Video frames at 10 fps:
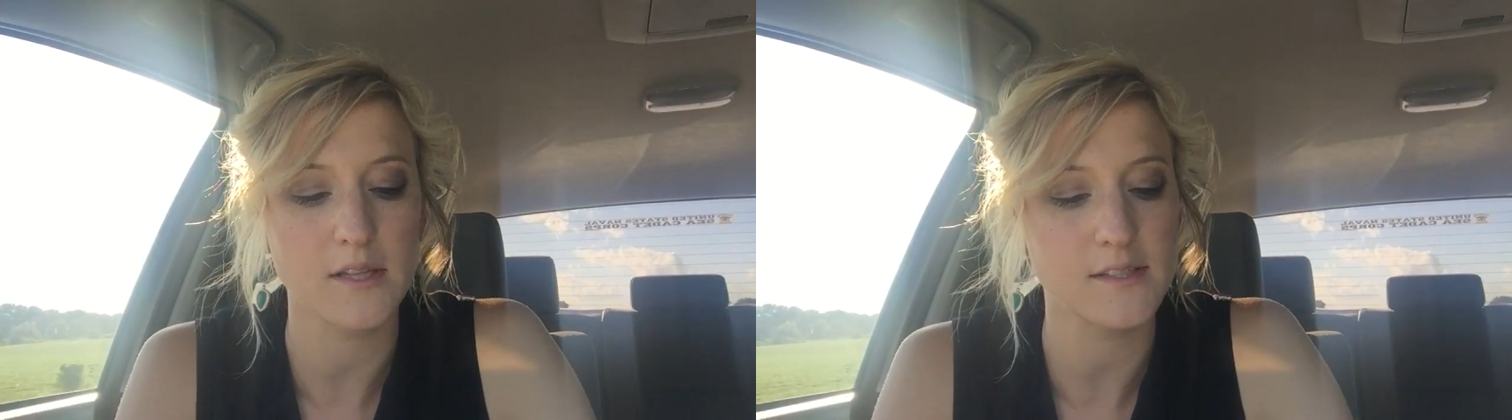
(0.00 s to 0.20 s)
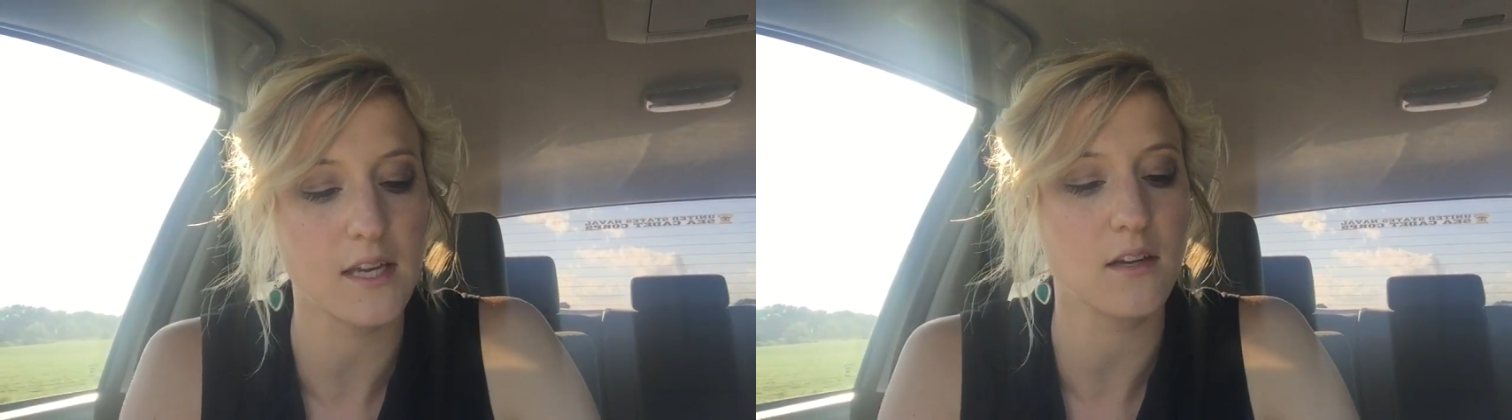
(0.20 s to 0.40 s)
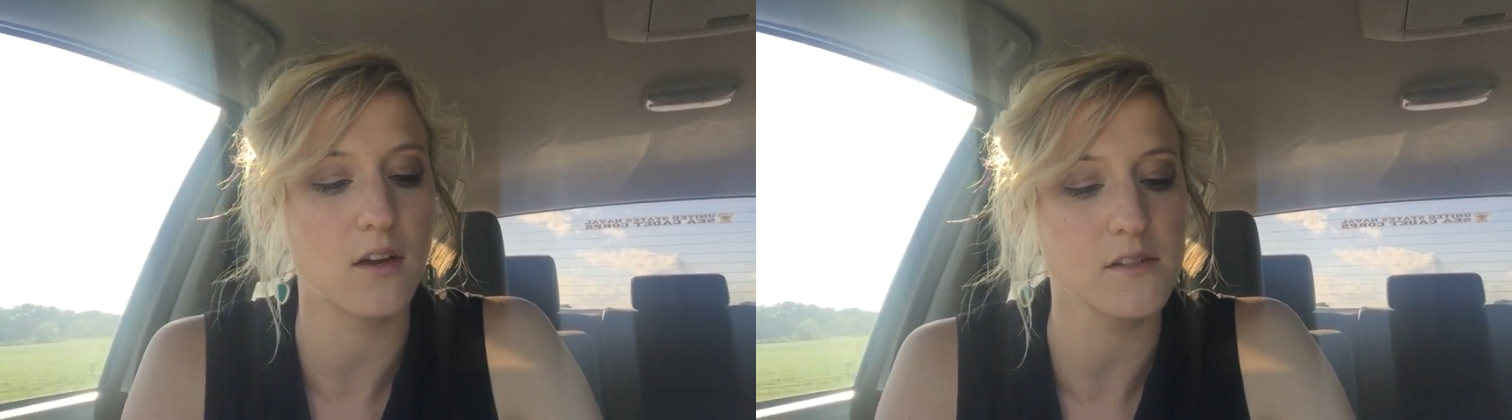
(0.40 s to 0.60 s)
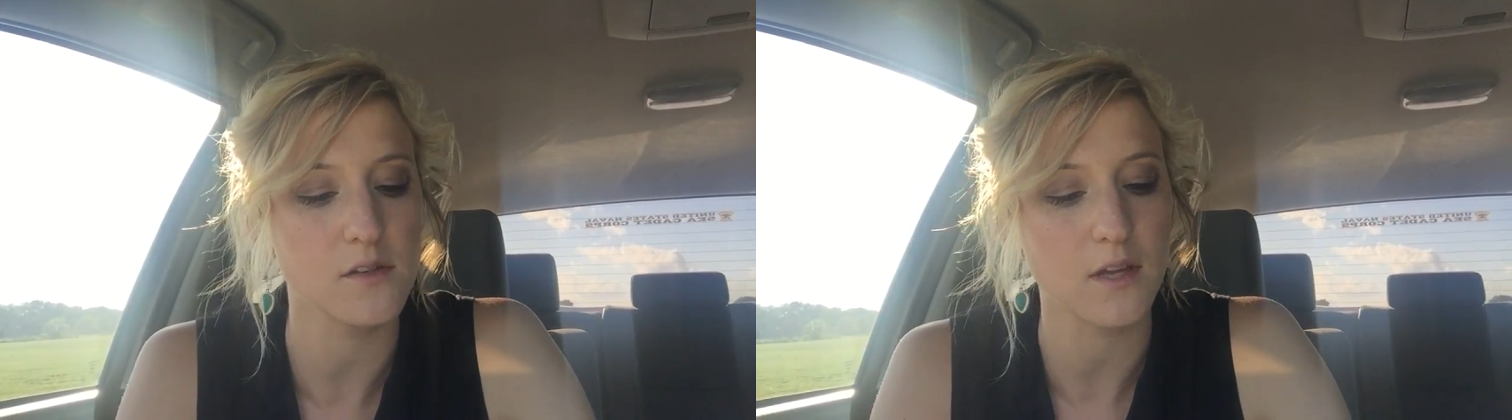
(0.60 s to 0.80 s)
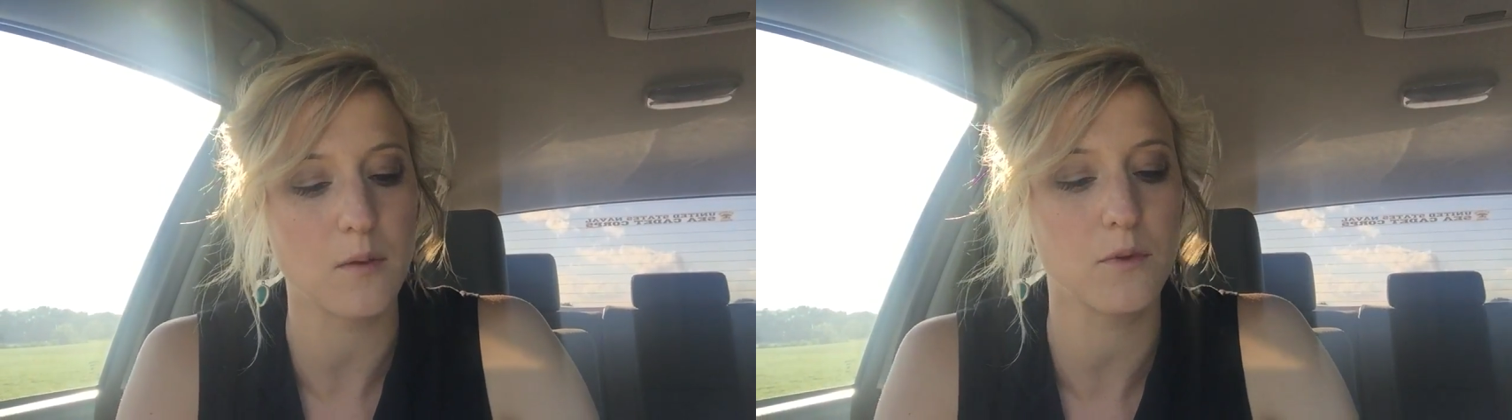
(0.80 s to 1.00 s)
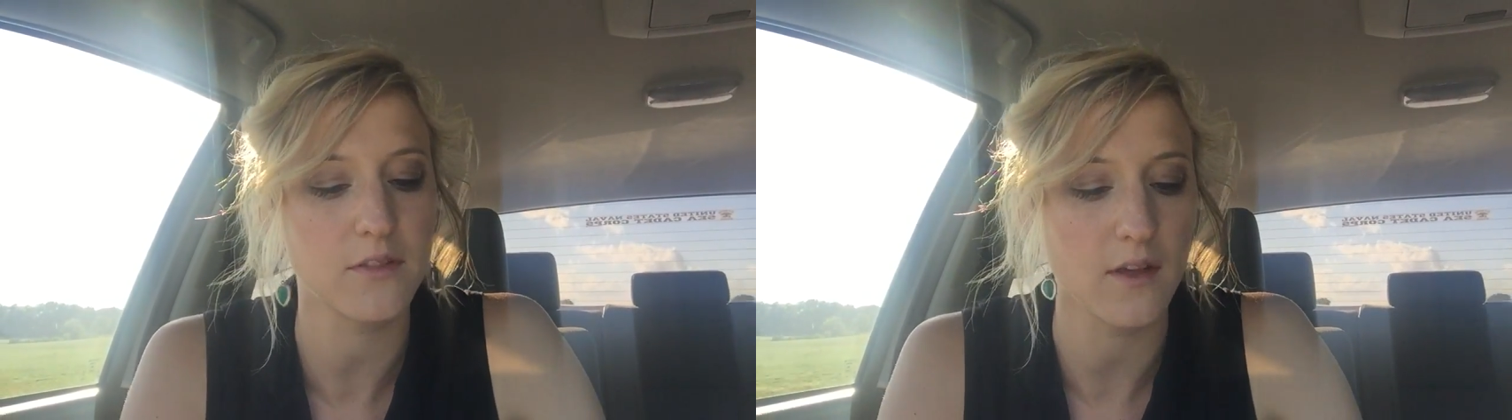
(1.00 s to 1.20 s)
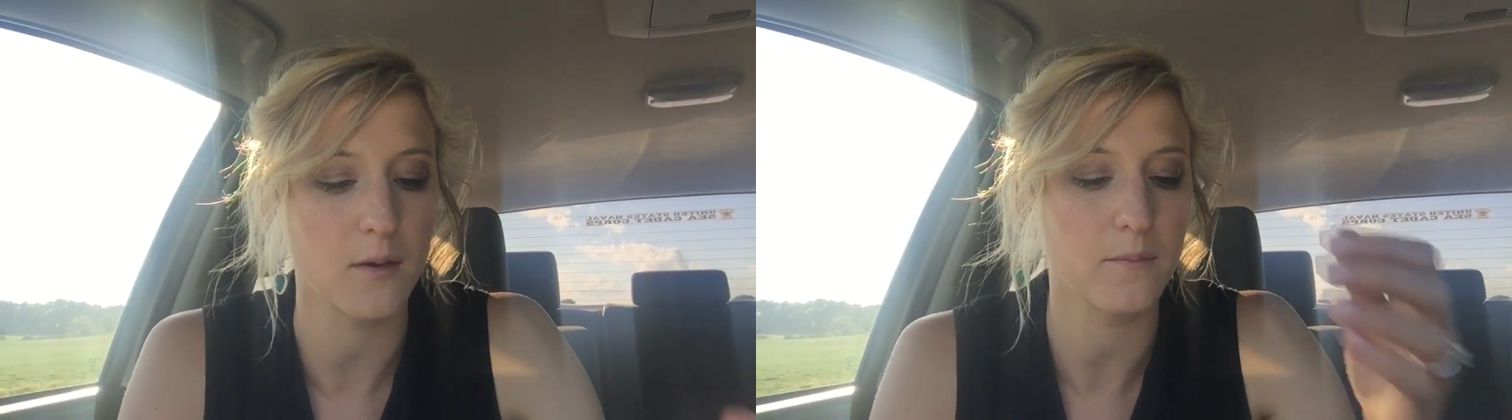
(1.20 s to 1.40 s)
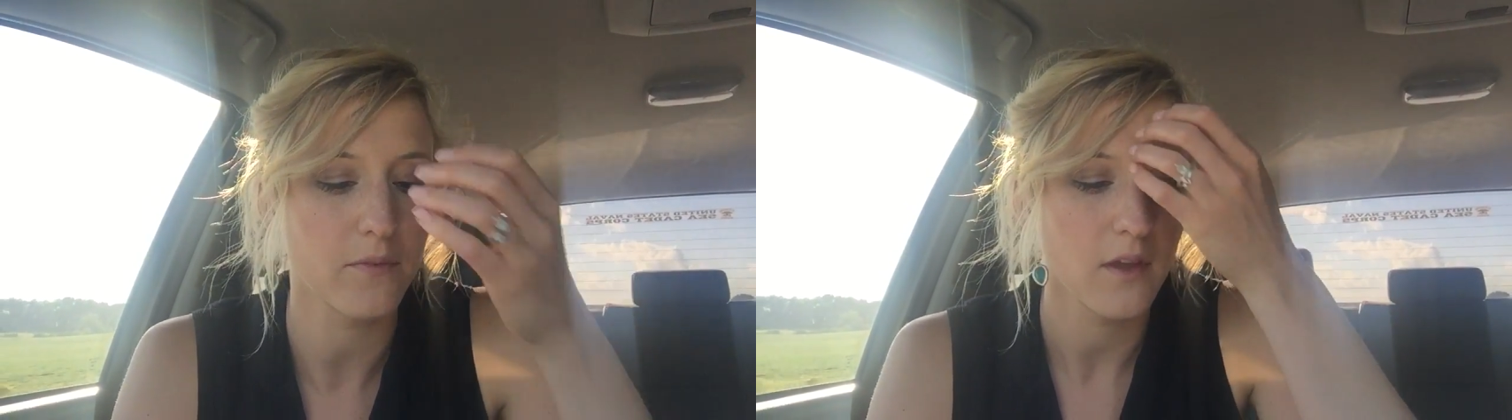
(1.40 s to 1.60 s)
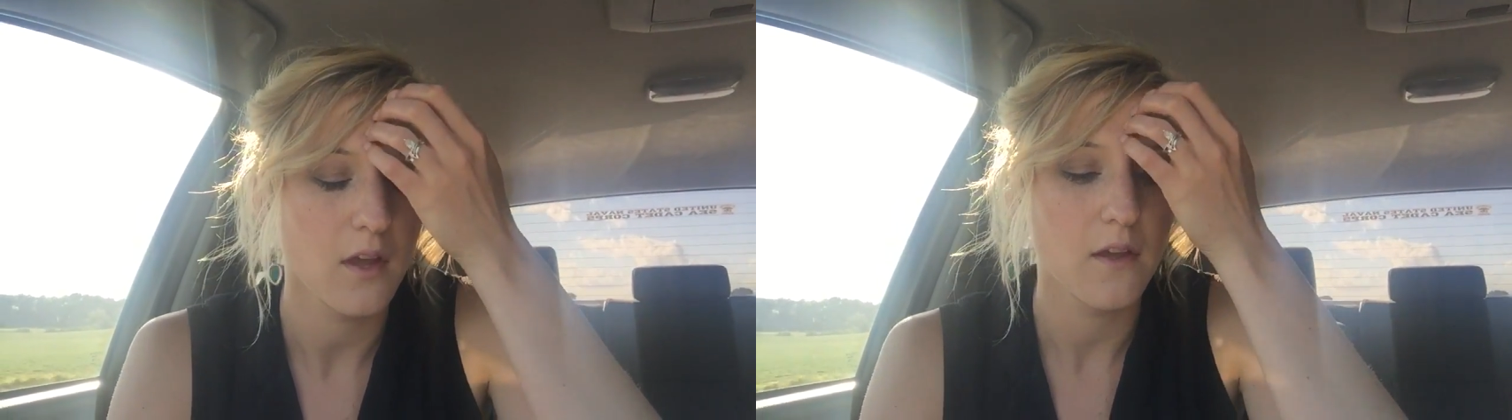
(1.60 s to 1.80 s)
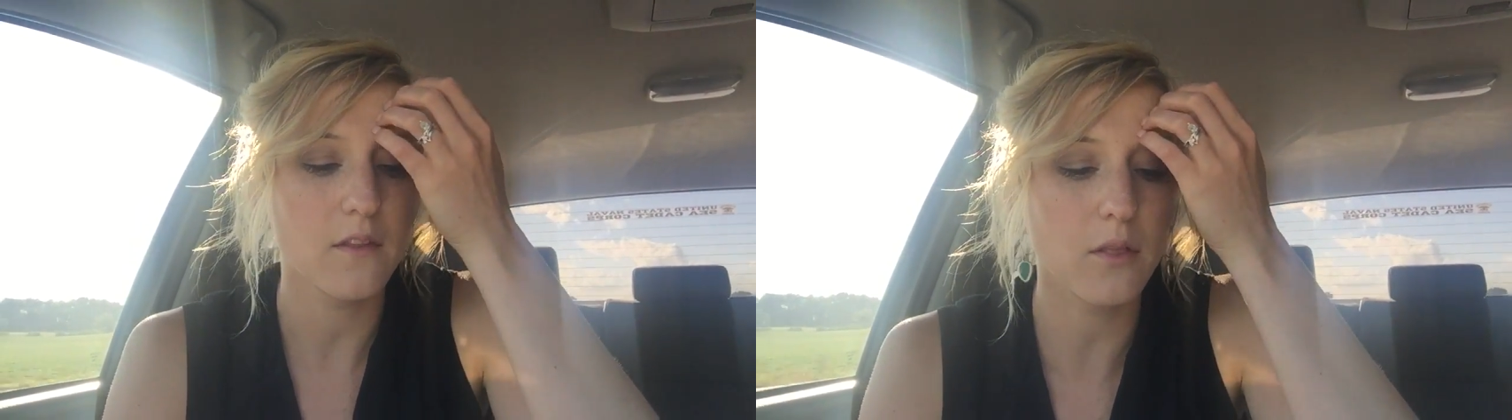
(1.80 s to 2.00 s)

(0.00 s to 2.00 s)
and Satan also came with them.